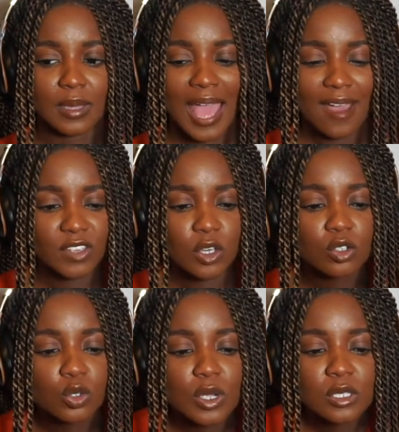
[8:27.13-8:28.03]
having your
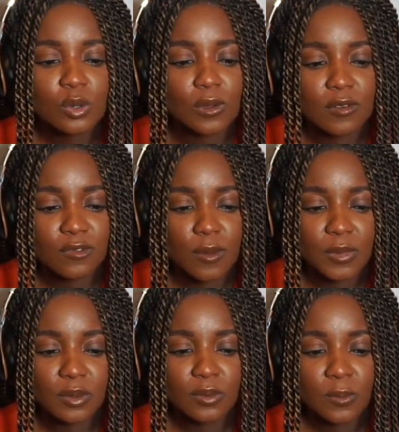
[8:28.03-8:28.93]
joy stolen from you.